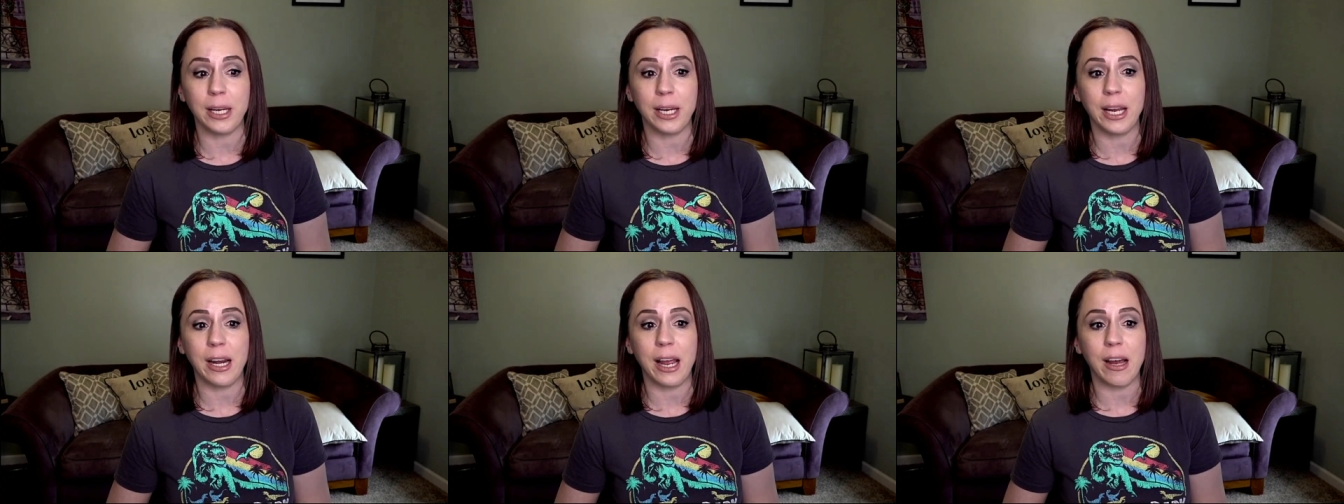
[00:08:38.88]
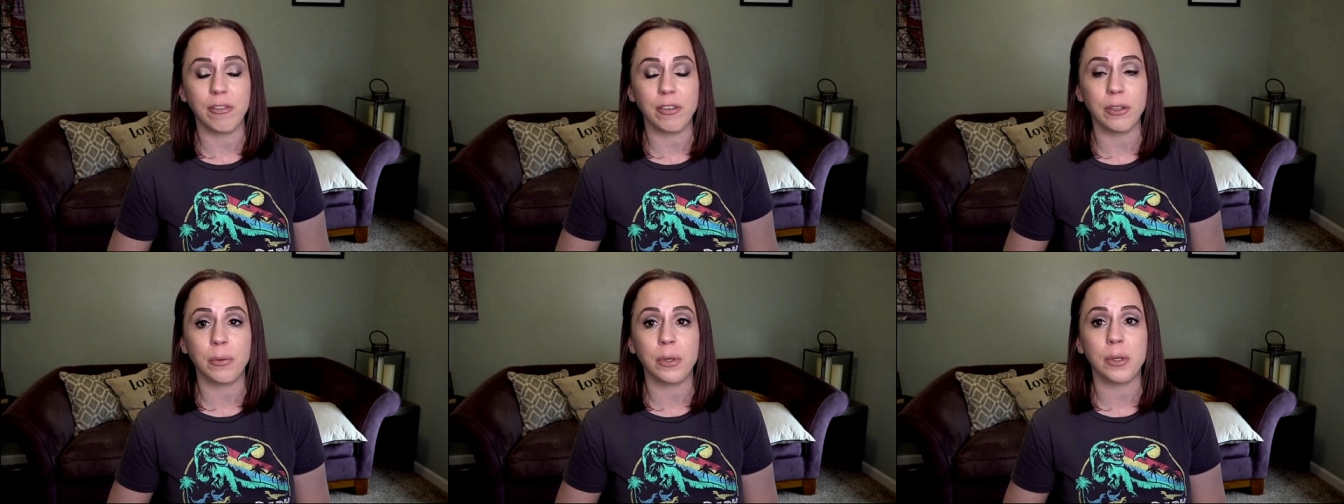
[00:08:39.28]
And
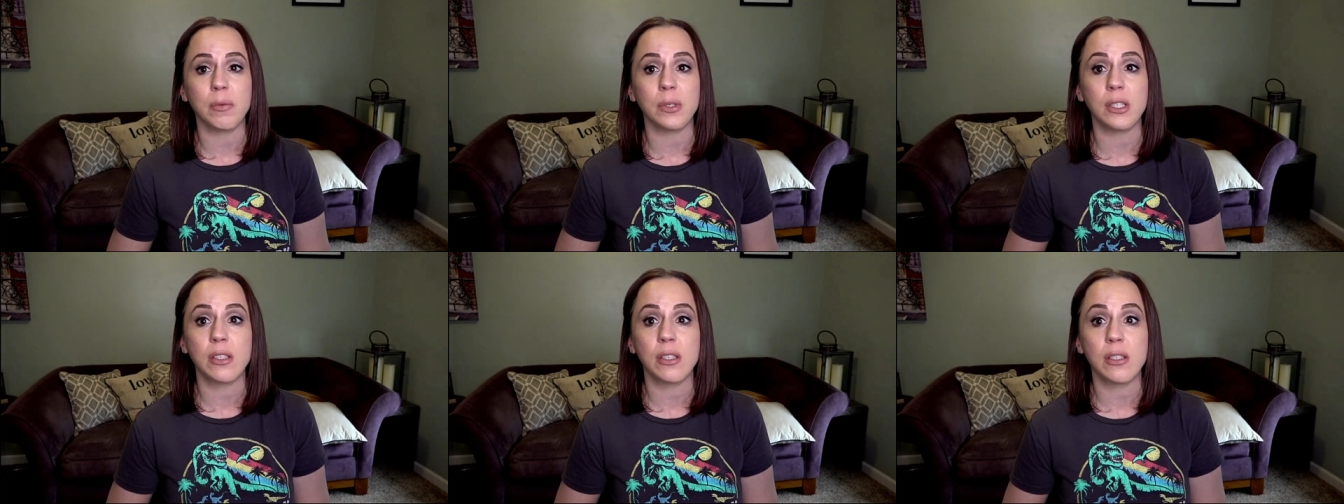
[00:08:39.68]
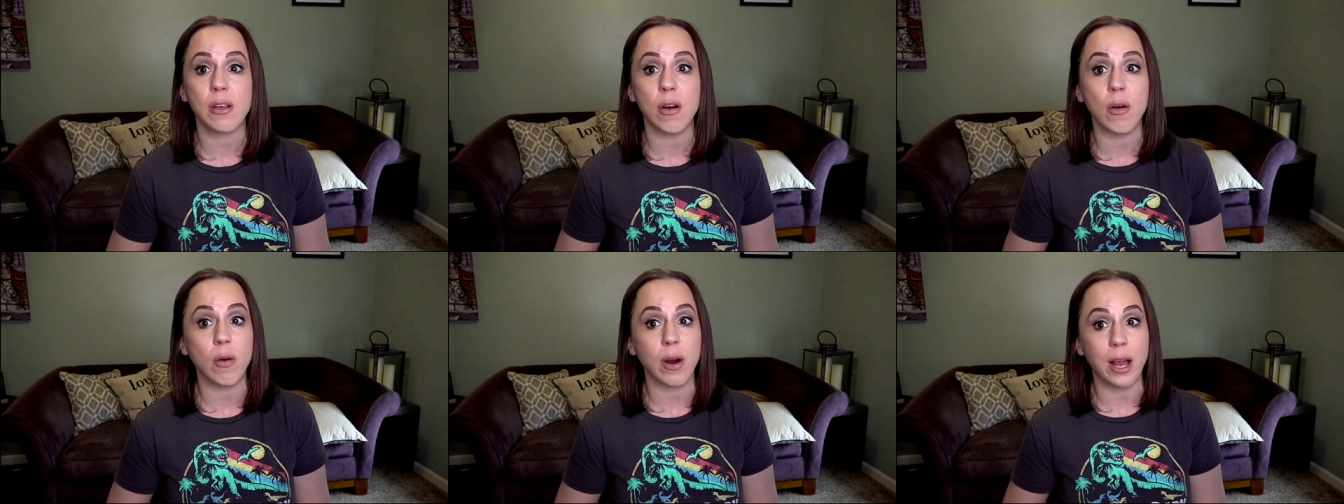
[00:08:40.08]
everyone was
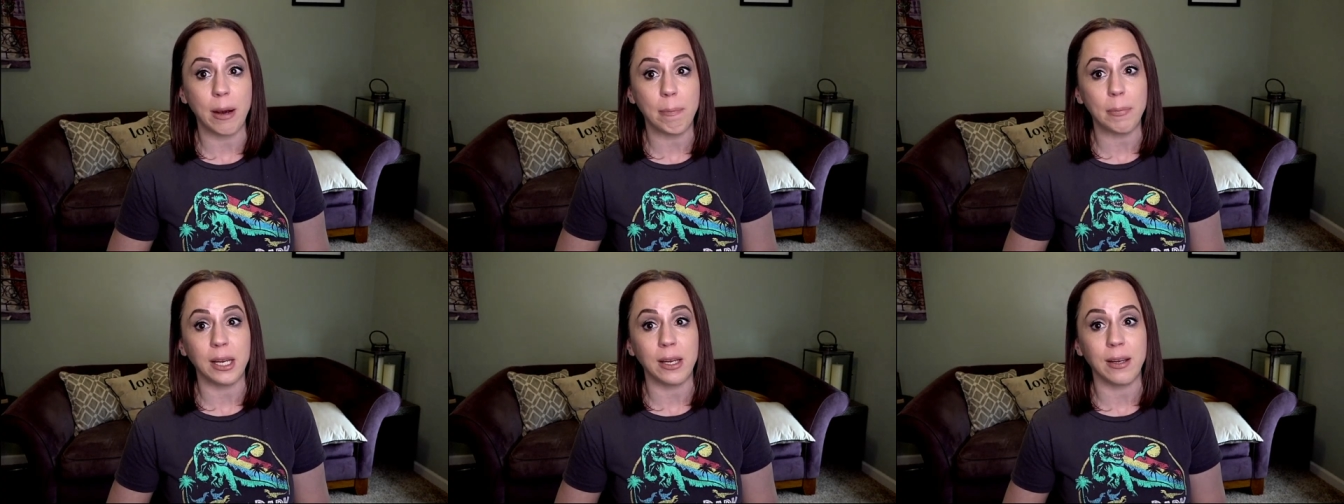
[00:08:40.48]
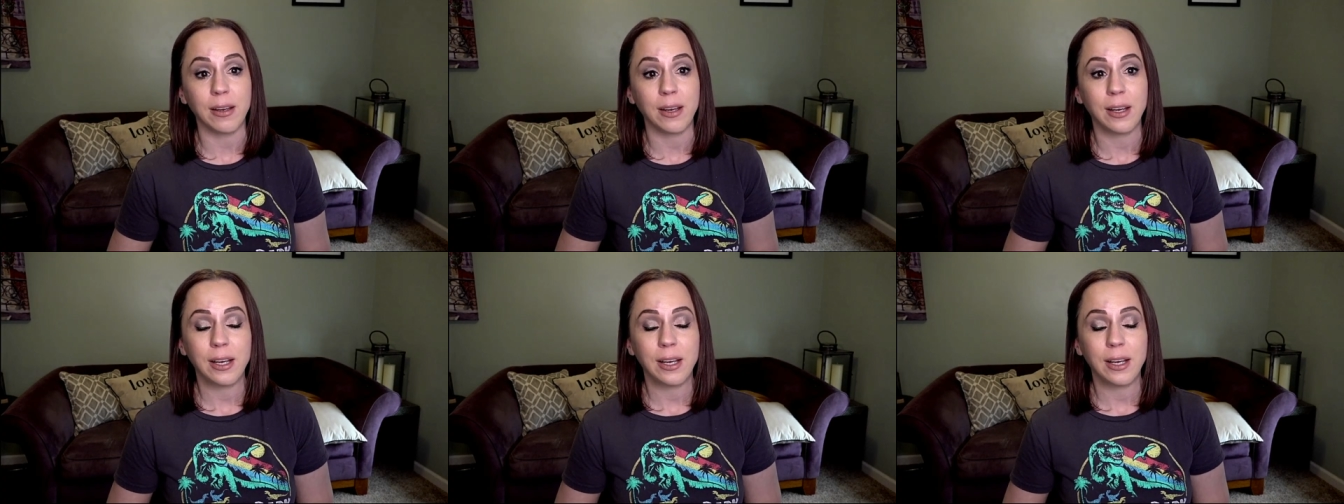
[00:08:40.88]
so happy,